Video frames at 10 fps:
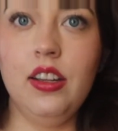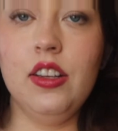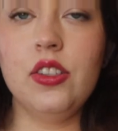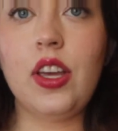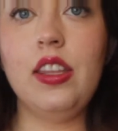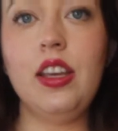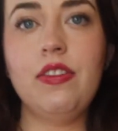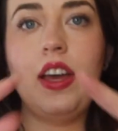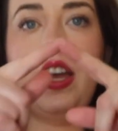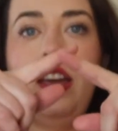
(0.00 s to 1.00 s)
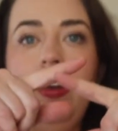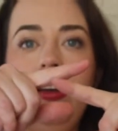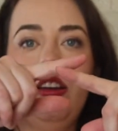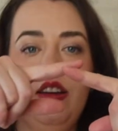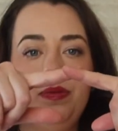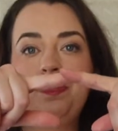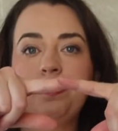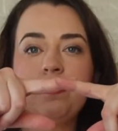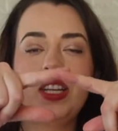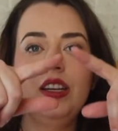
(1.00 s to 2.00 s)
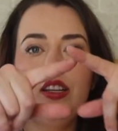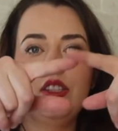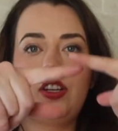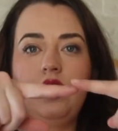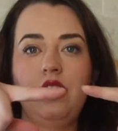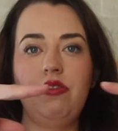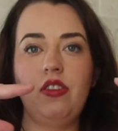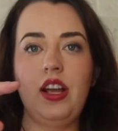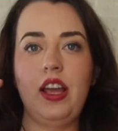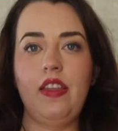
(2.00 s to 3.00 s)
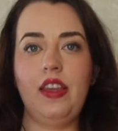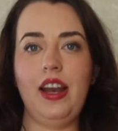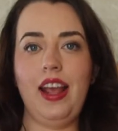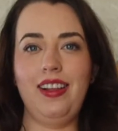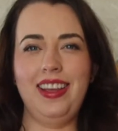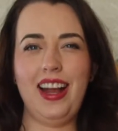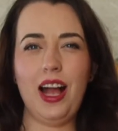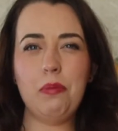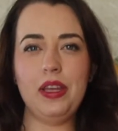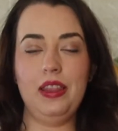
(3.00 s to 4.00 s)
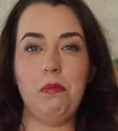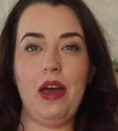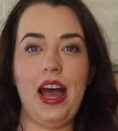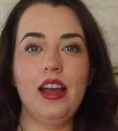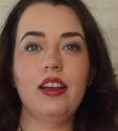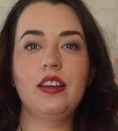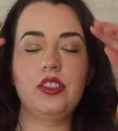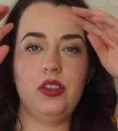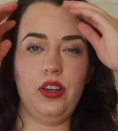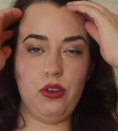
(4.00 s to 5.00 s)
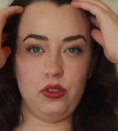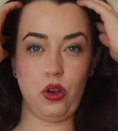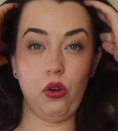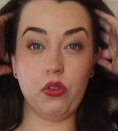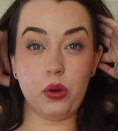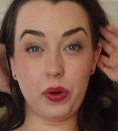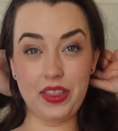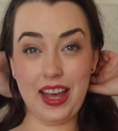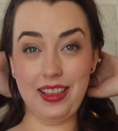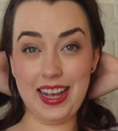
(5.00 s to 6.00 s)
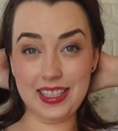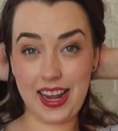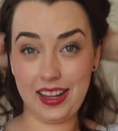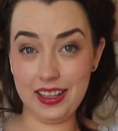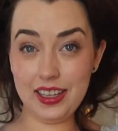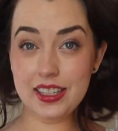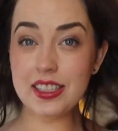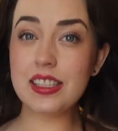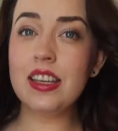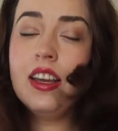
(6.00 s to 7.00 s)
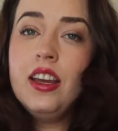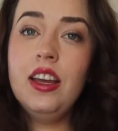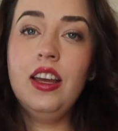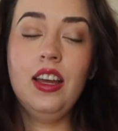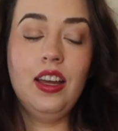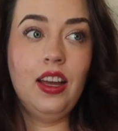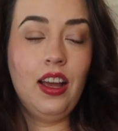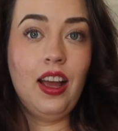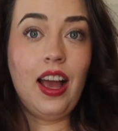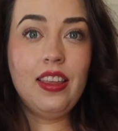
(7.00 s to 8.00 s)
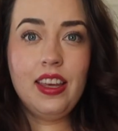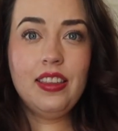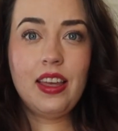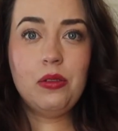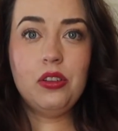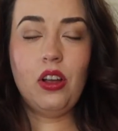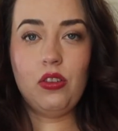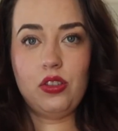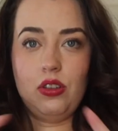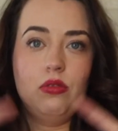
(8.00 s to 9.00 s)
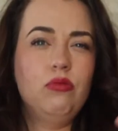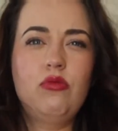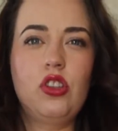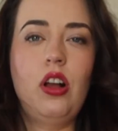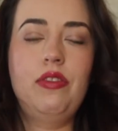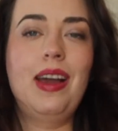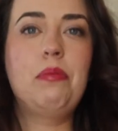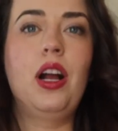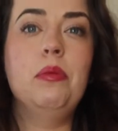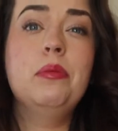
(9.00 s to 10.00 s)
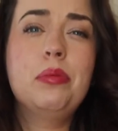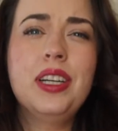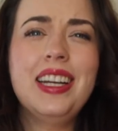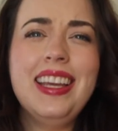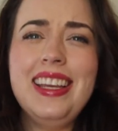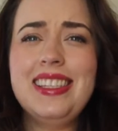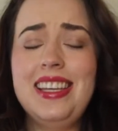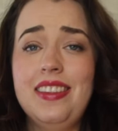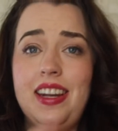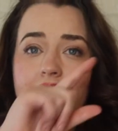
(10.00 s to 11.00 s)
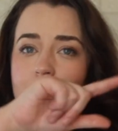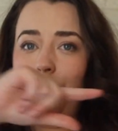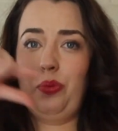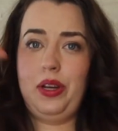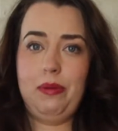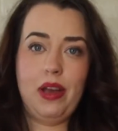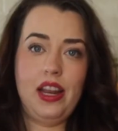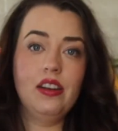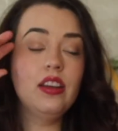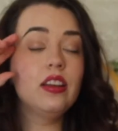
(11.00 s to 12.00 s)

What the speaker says: So I think if I start in the front and then angle it up in the back so it goes over where that last eyelet is, I think that'll also solve that problem pretty easy, and then I can just rebind